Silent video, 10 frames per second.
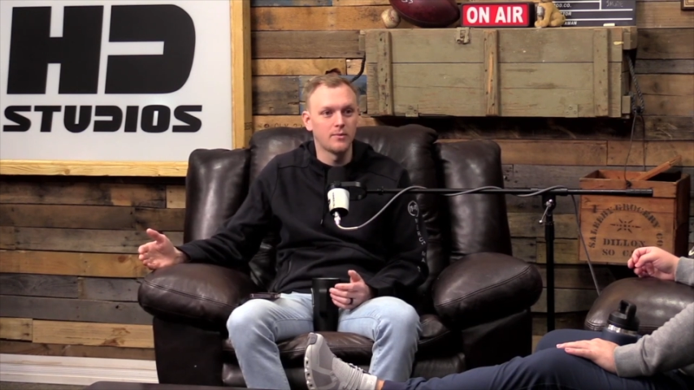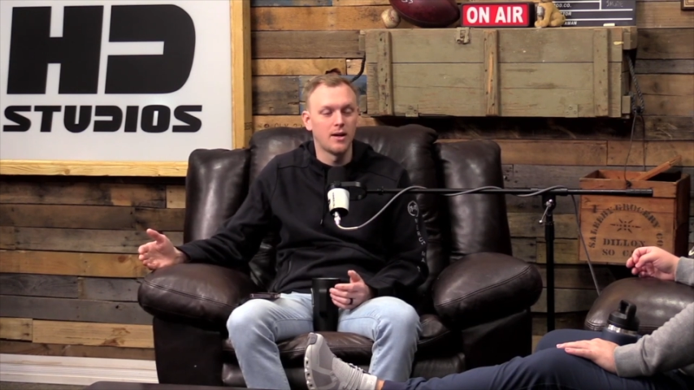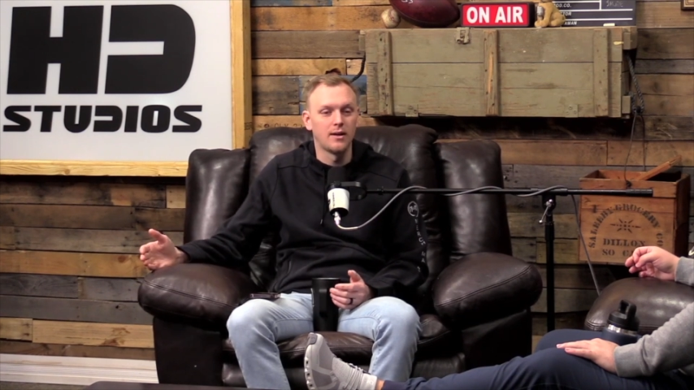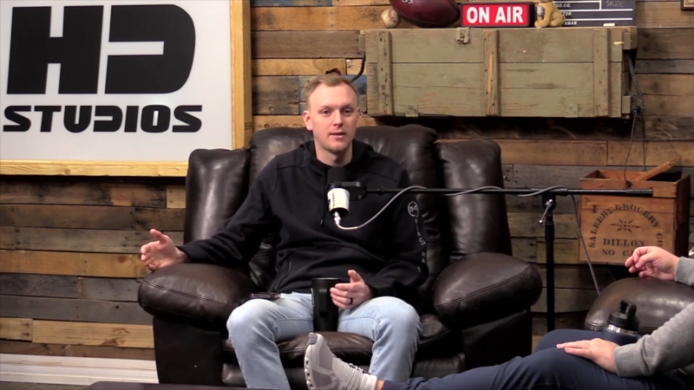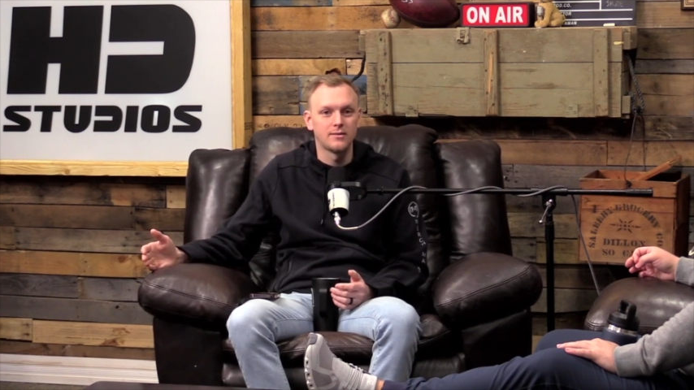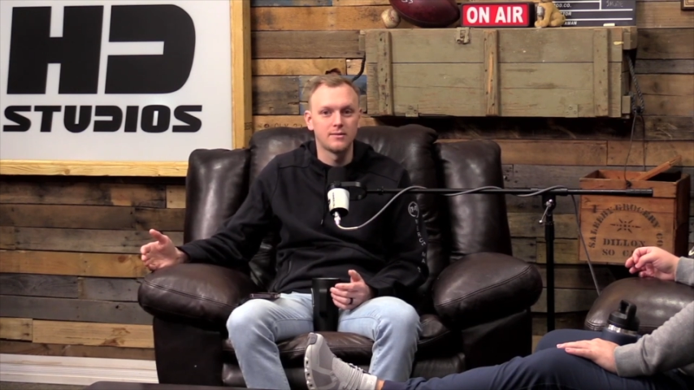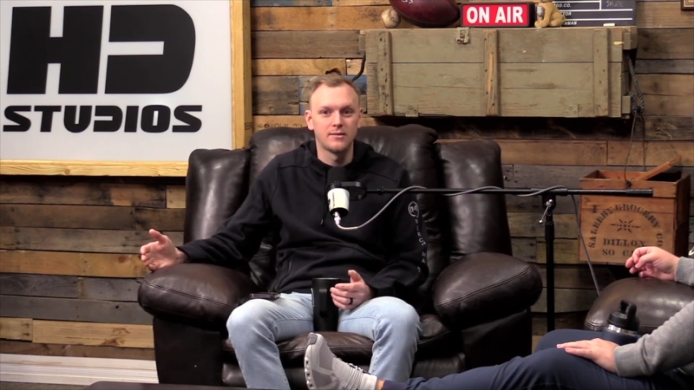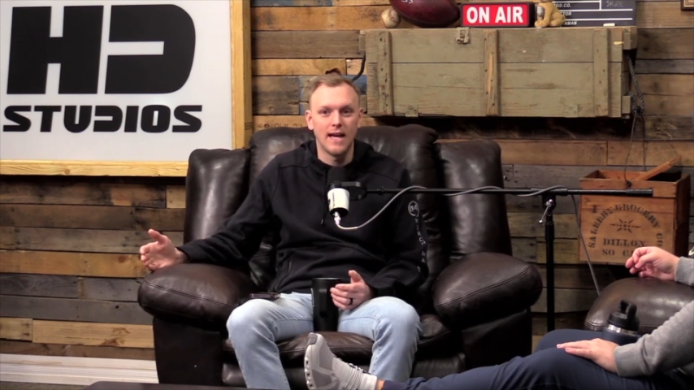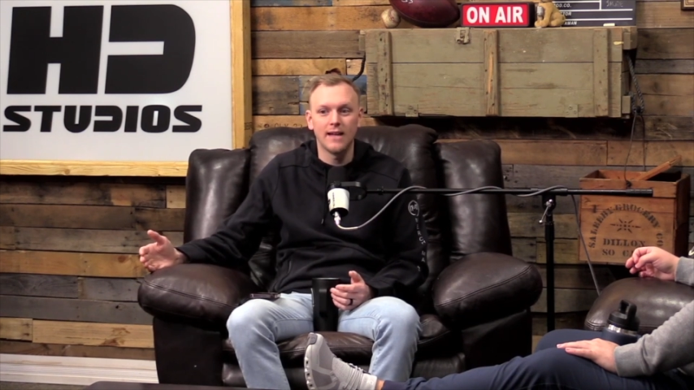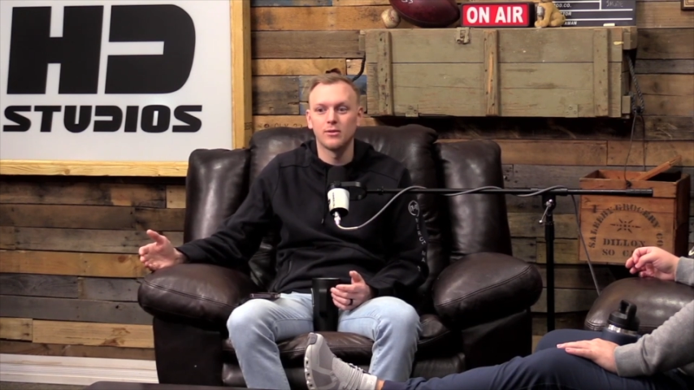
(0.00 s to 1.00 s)
uh,
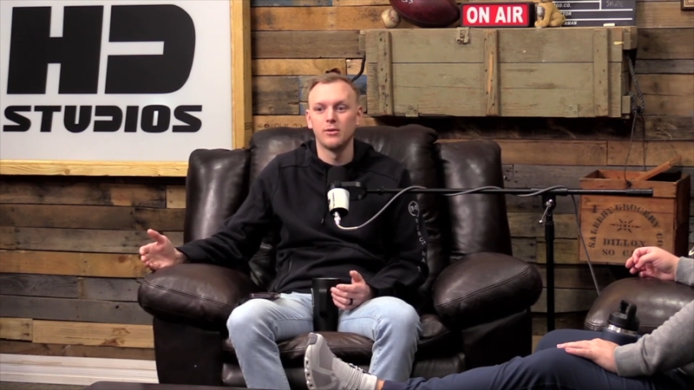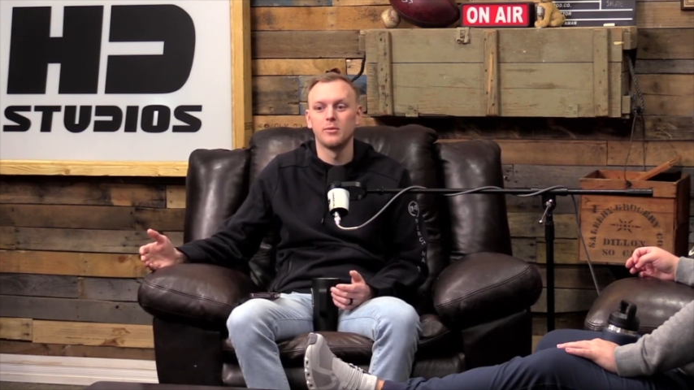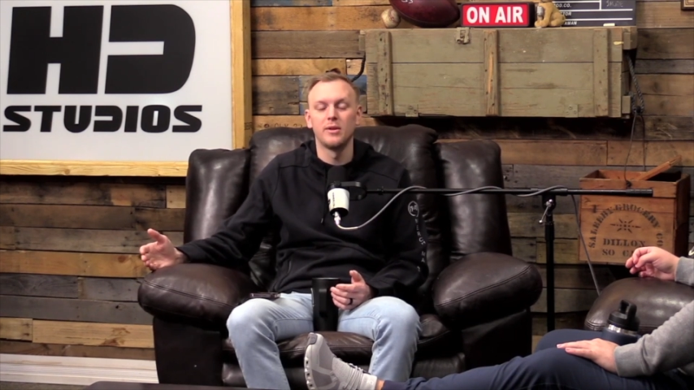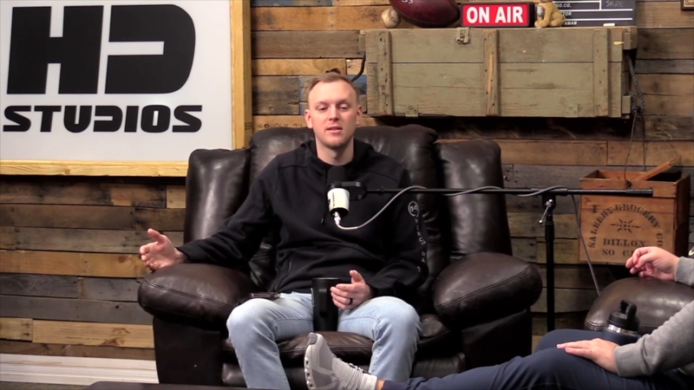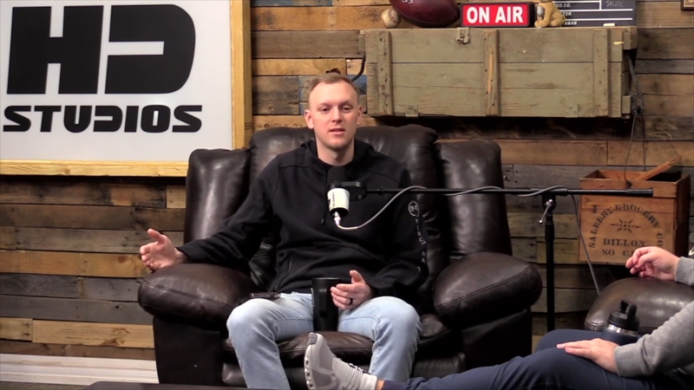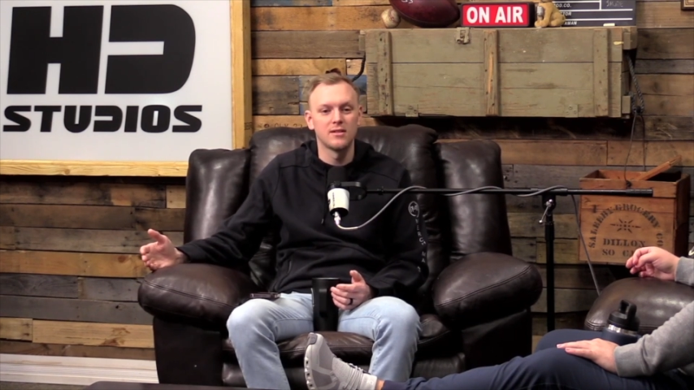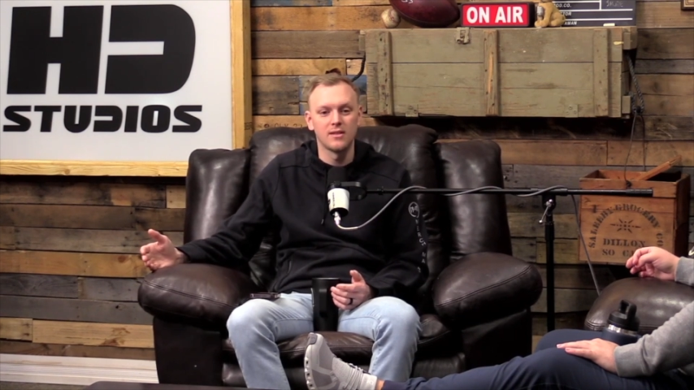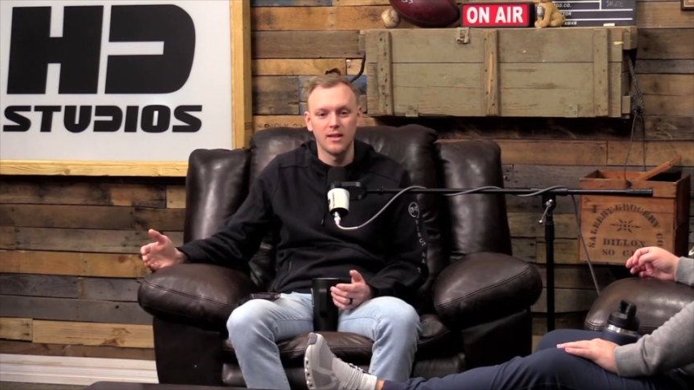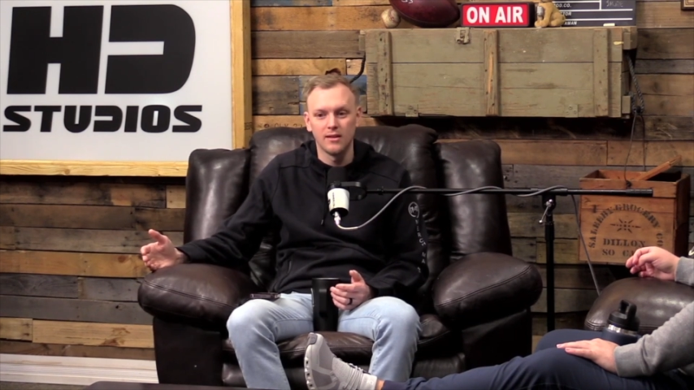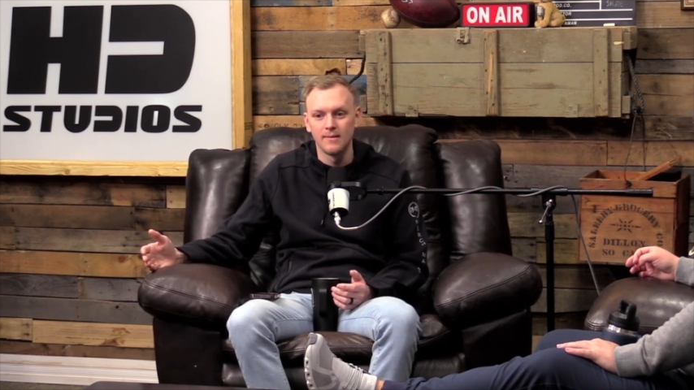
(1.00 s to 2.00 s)
Dak threw the pick six
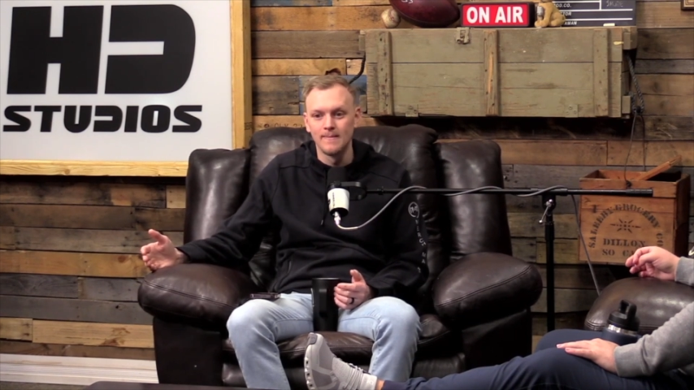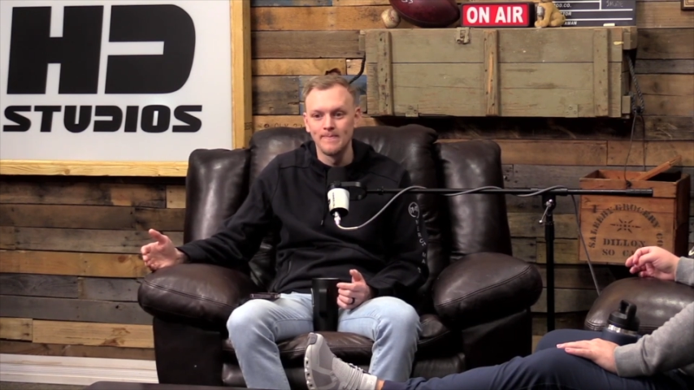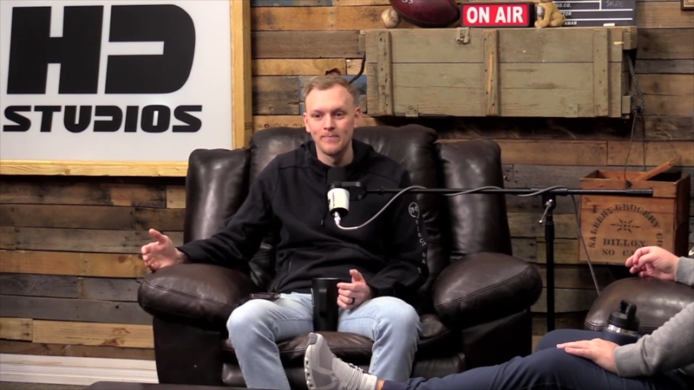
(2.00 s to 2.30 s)
again.